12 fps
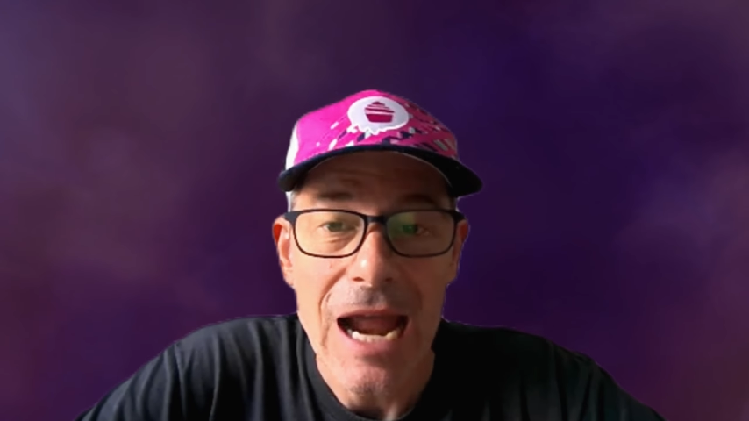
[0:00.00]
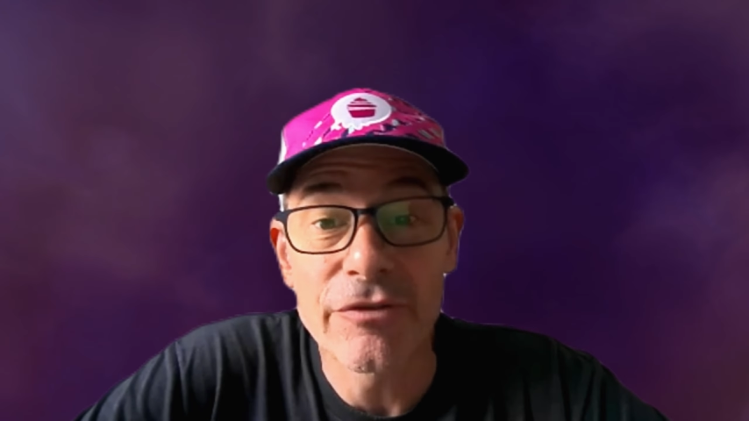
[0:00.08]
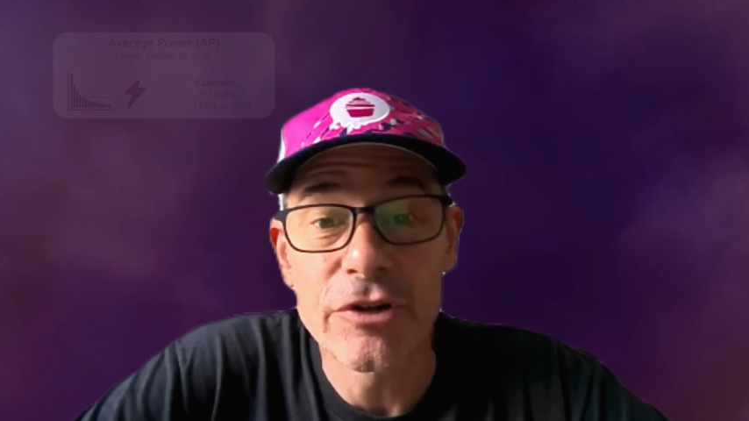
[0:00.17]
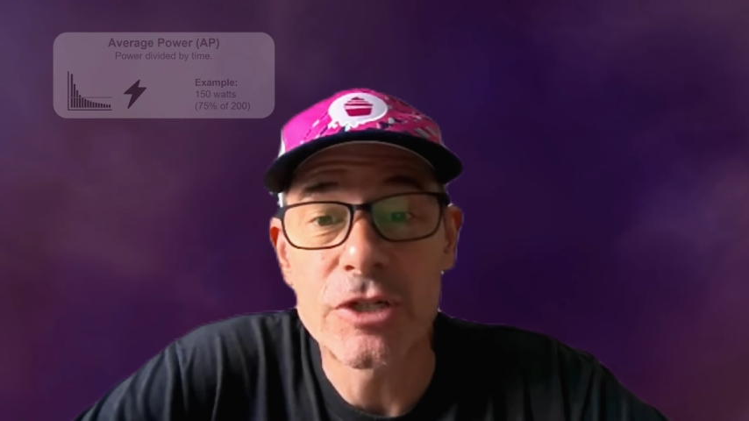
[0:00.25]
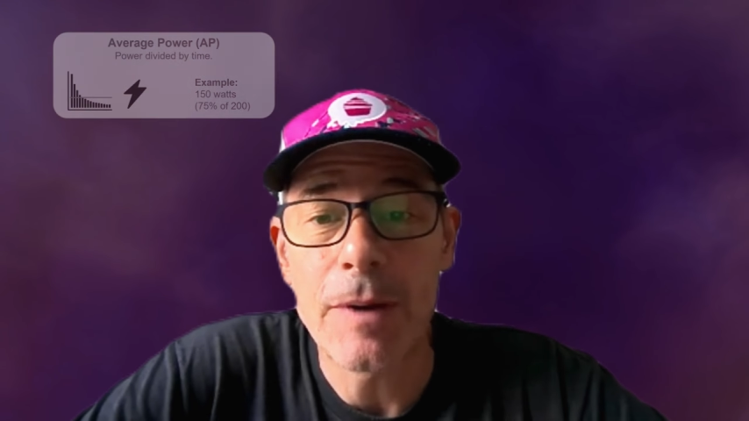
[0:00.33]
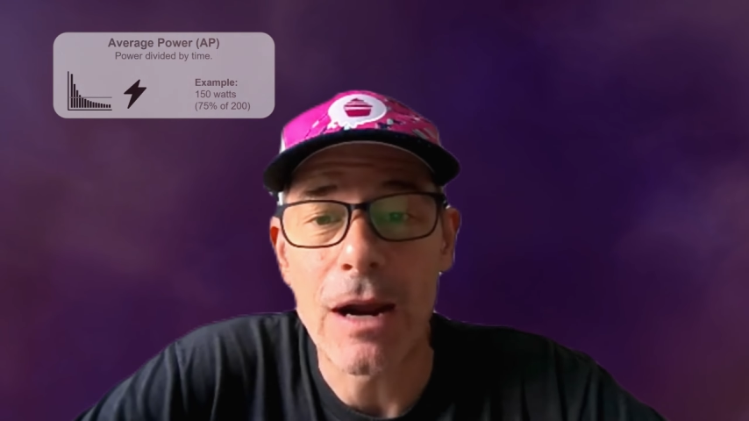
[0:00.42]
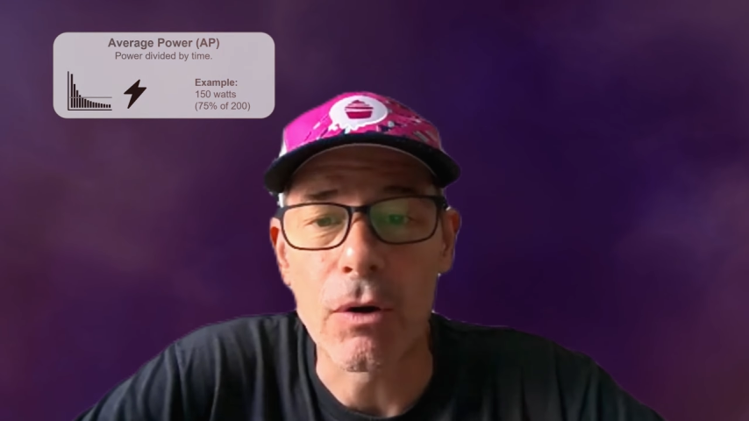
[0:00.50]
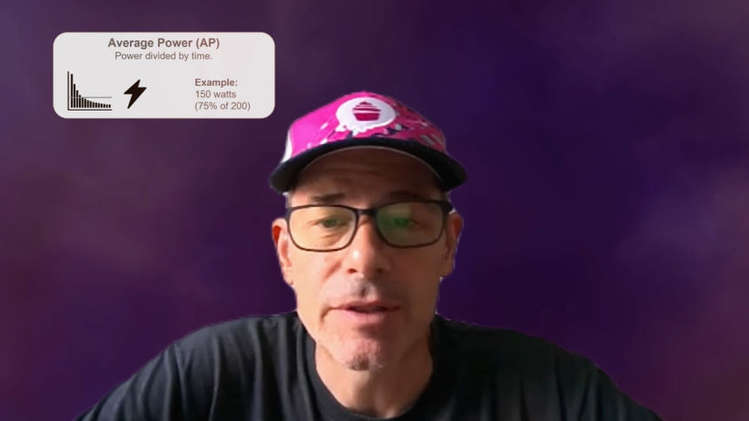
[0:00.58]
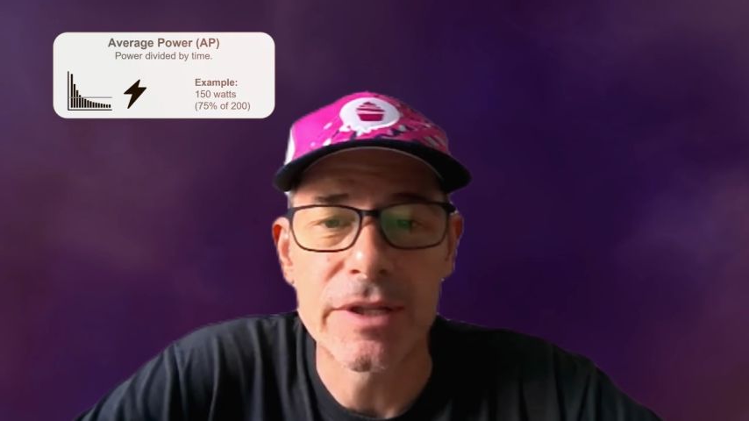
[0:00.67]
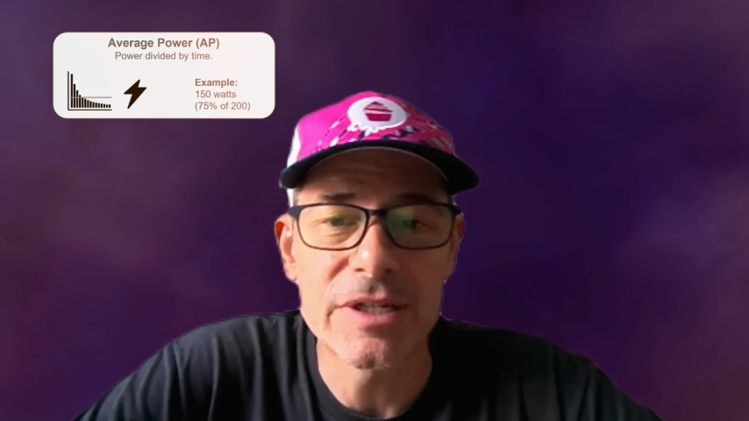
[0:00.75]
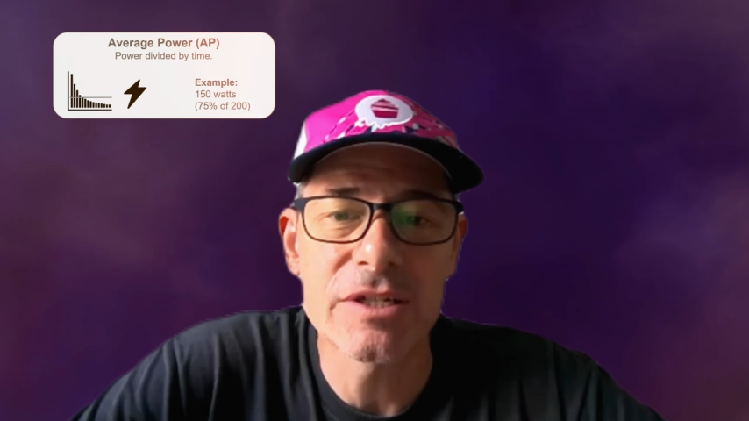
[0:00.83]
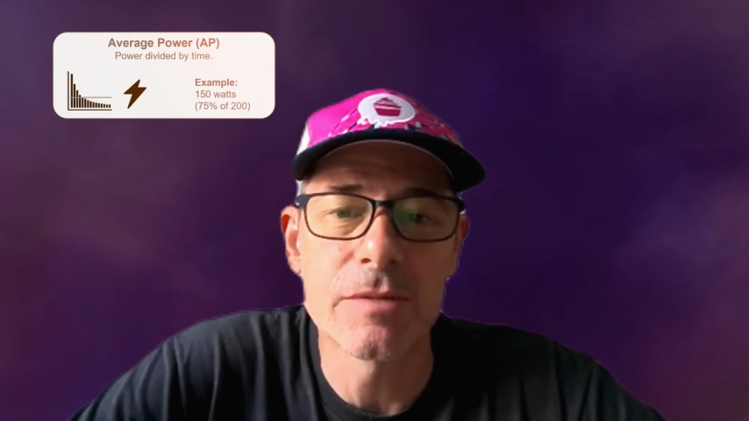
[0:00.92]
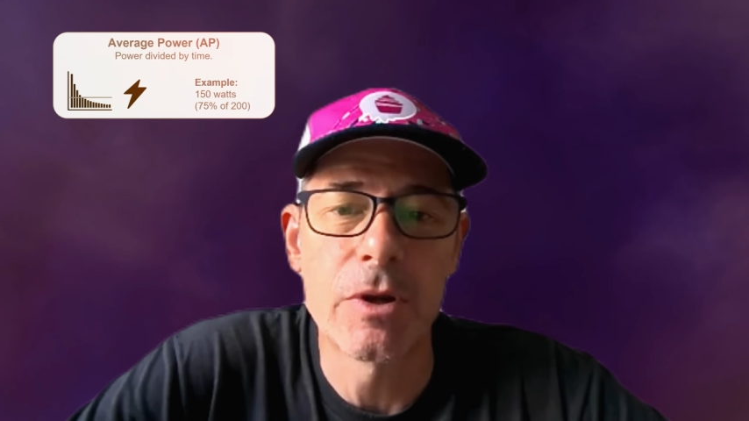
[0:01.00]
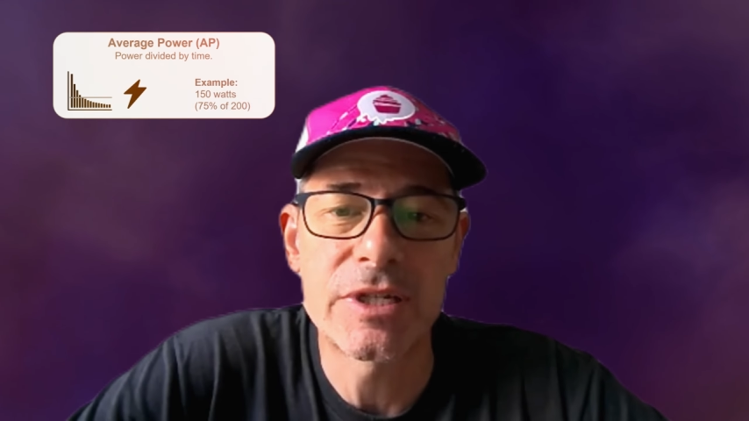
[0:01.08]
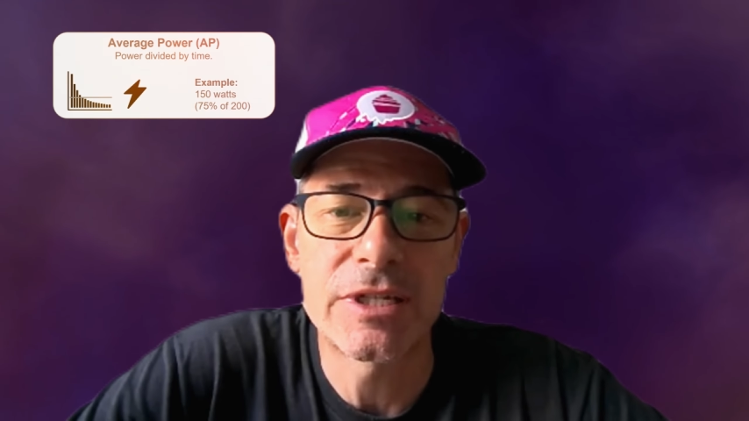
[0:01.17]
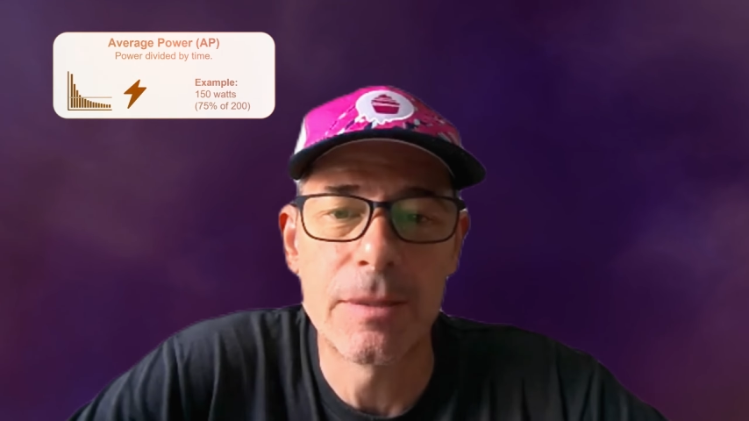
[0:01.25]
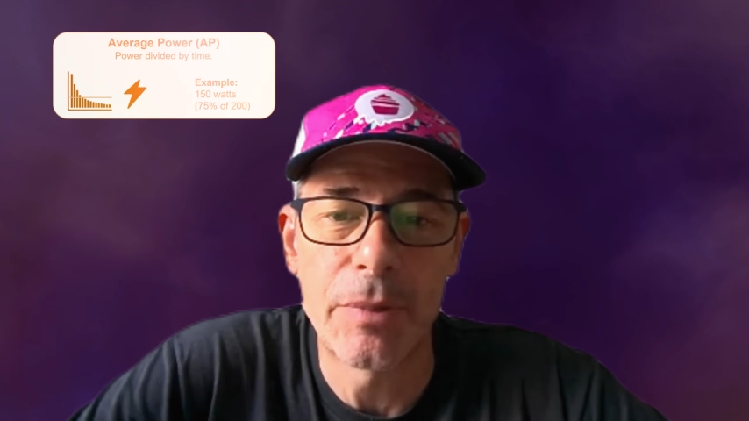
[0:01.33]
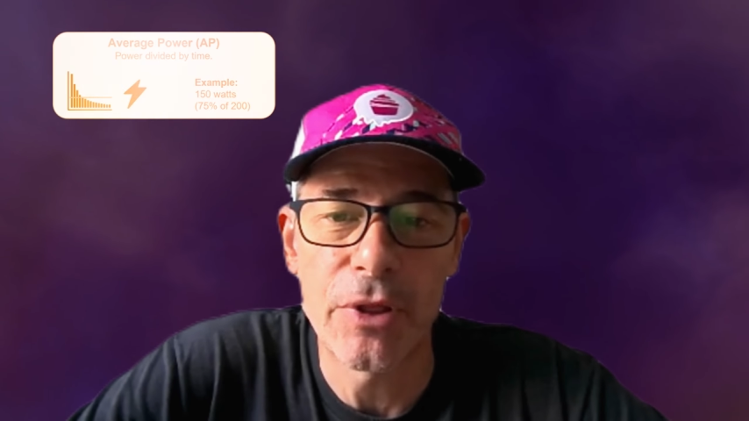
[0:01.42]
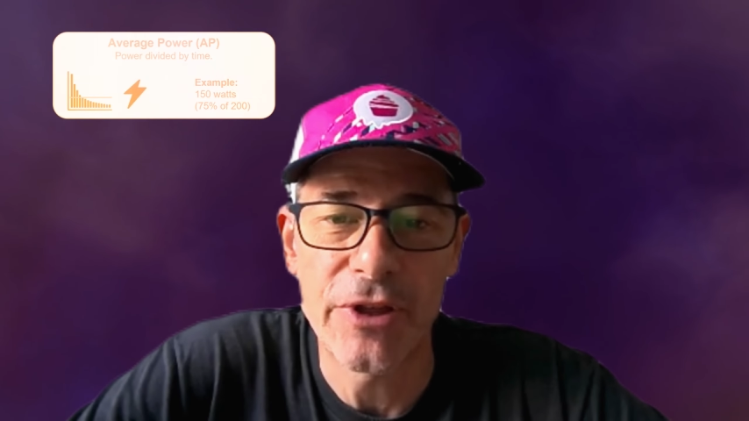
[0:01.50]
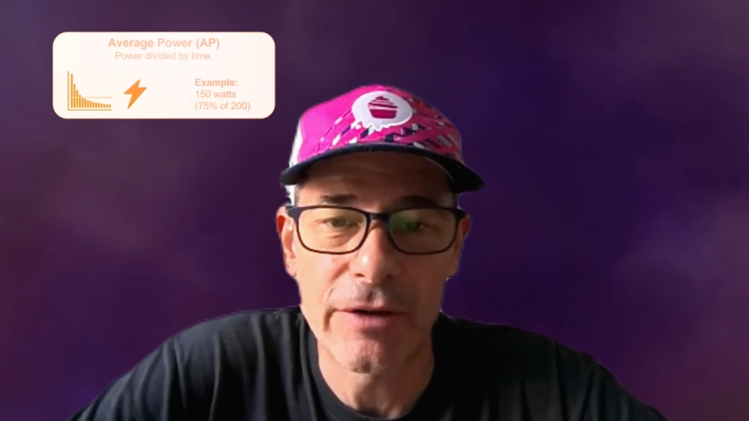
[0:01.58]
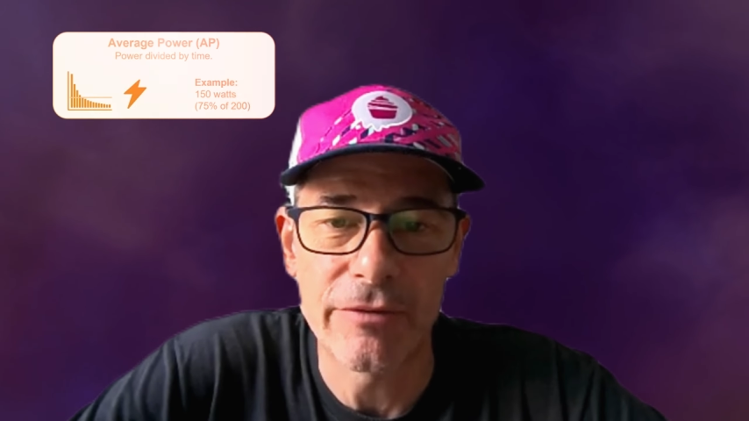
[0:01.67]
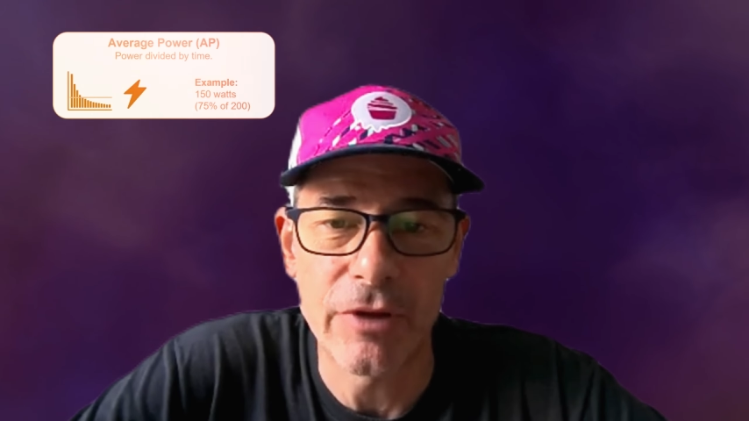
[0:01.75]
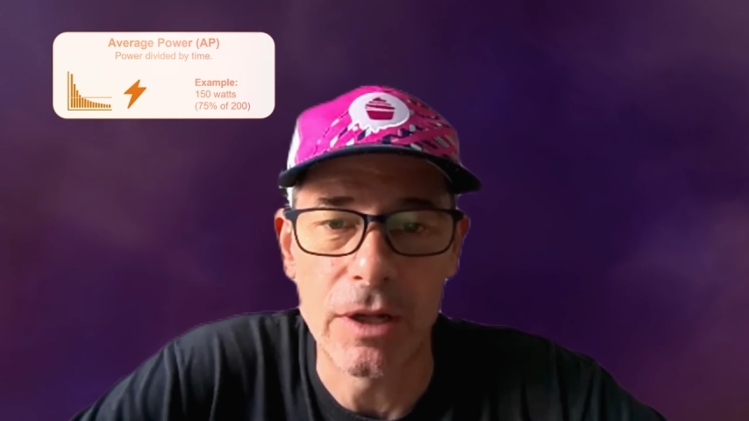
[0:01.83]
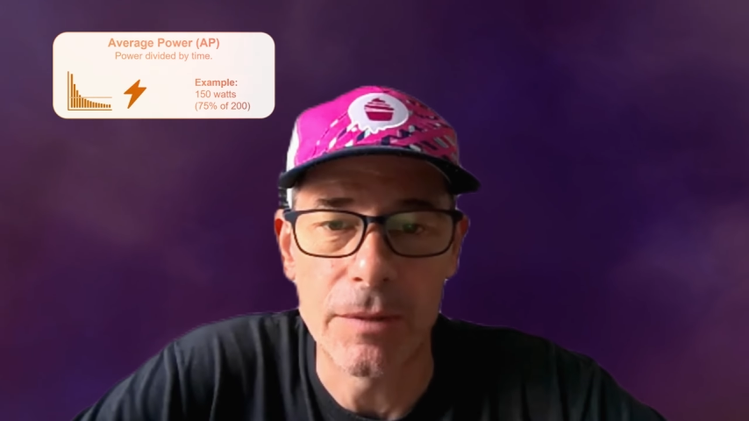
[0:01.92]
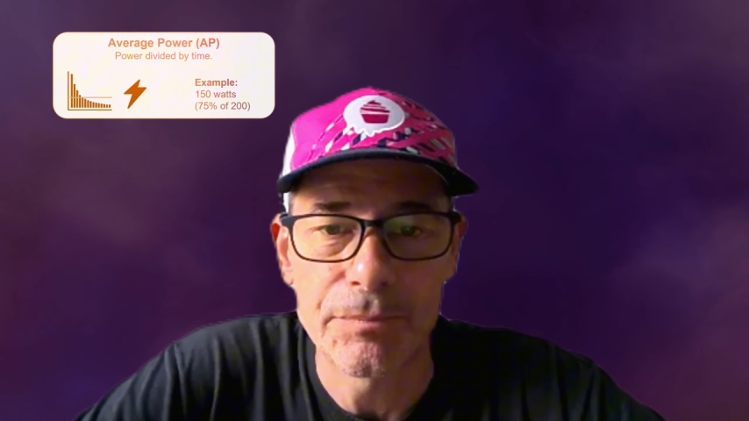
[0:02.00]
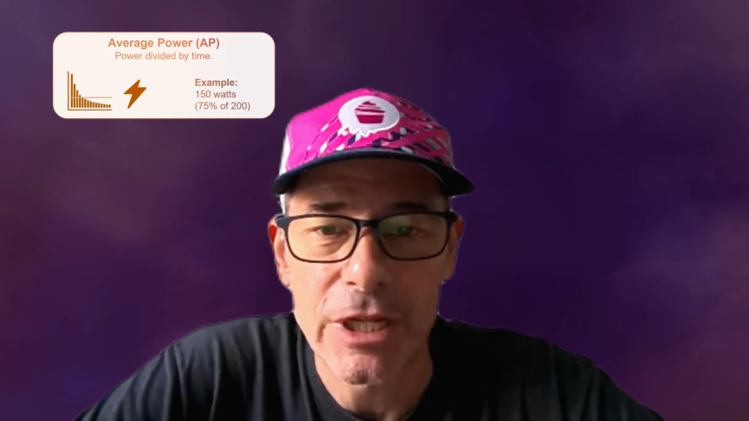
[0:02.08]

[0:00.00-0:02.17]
Average power, this is the most simple thing of all.